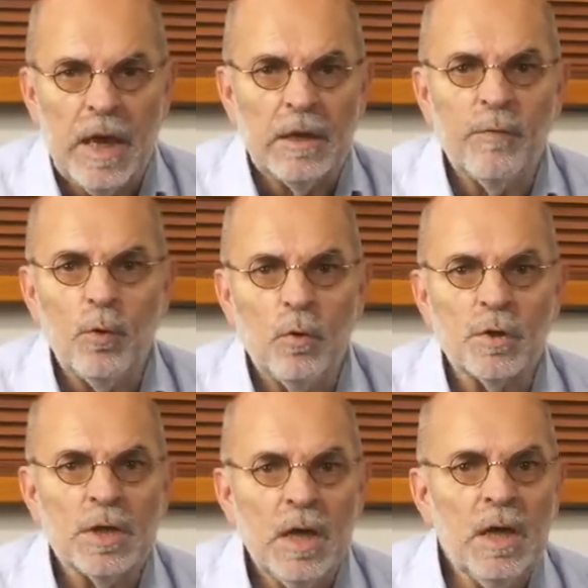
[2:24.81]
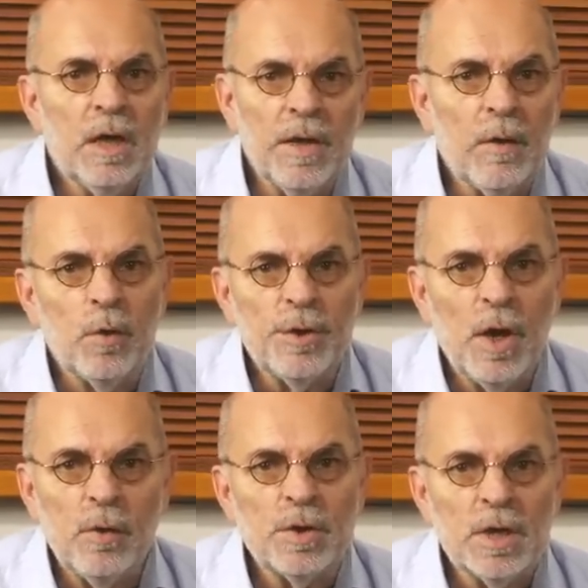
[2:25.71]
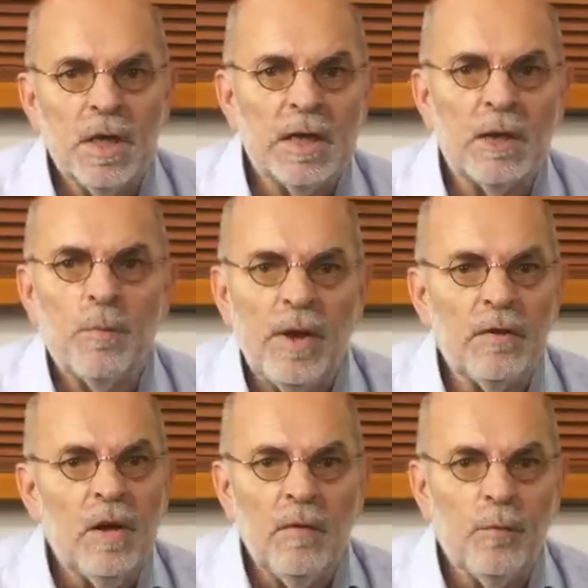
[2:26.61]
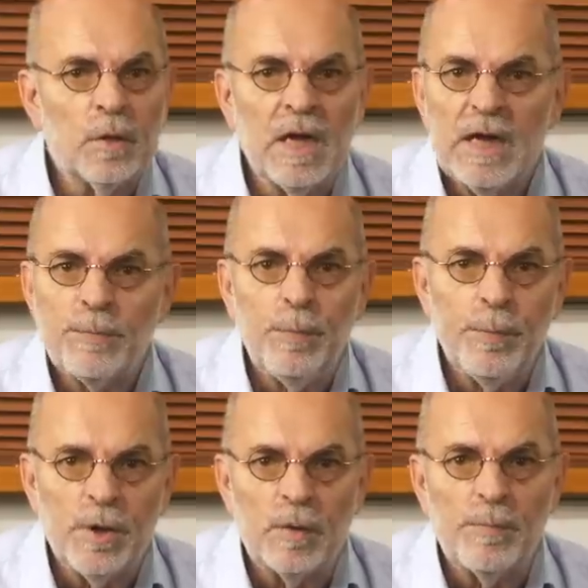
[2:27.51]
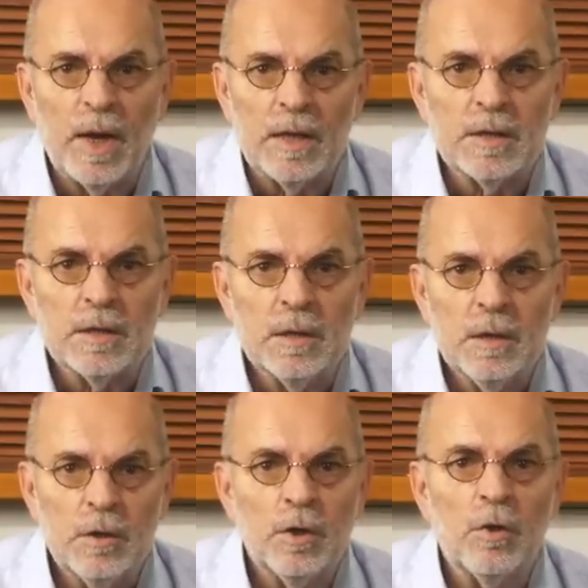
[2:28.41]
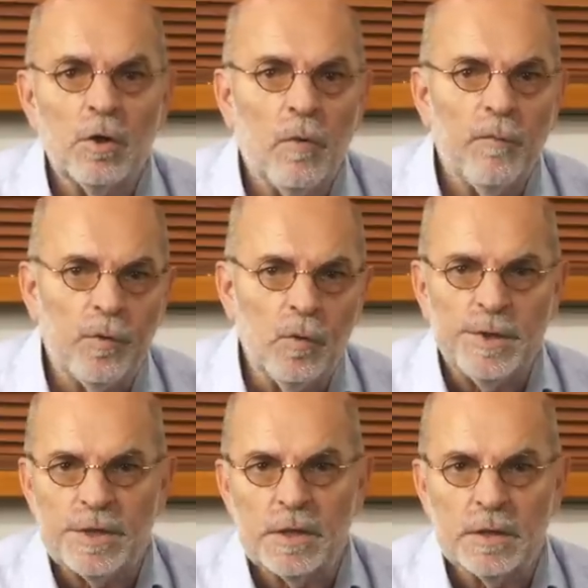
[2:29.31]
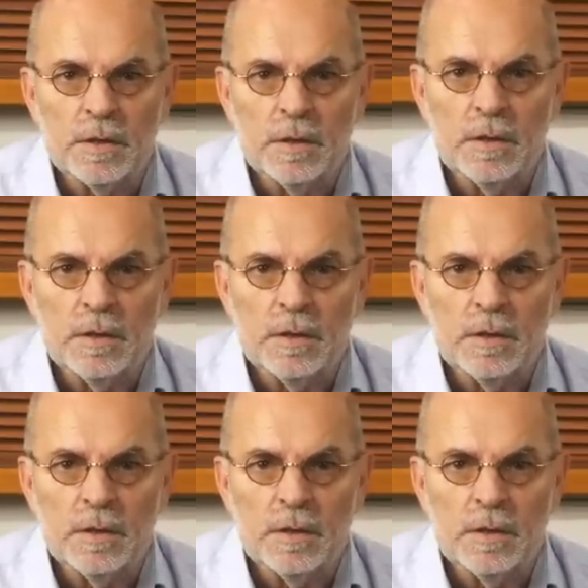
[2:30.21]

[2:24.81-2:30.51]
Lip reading: And of course, there were those that went for the less popular brands, the non-conformists.